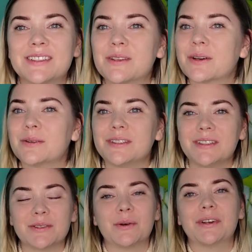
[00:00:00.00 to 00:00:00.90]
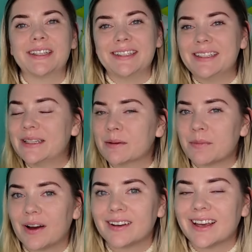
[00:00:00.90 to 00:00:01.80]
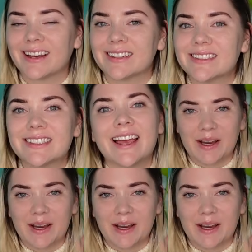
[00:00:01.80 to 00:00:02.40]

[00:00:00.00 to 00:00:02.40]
to the Cozy Soul Knitting Podcast.